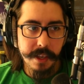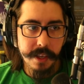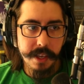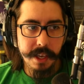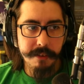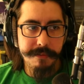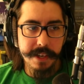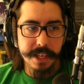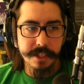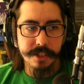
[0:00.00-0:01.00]
If it
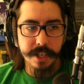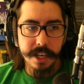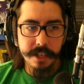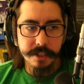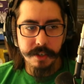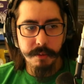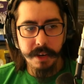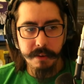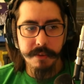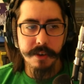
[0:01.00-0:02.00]
gets changed or
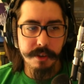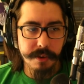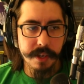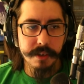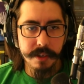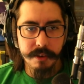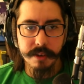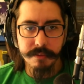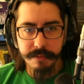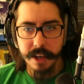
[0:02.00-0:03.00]
whatever, you
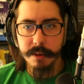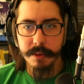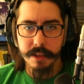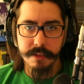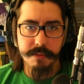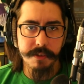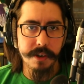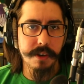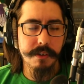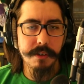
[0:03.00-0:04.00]
can fight
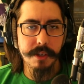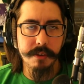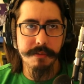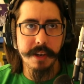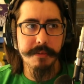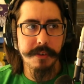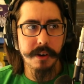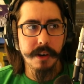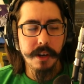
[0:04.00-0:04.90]
for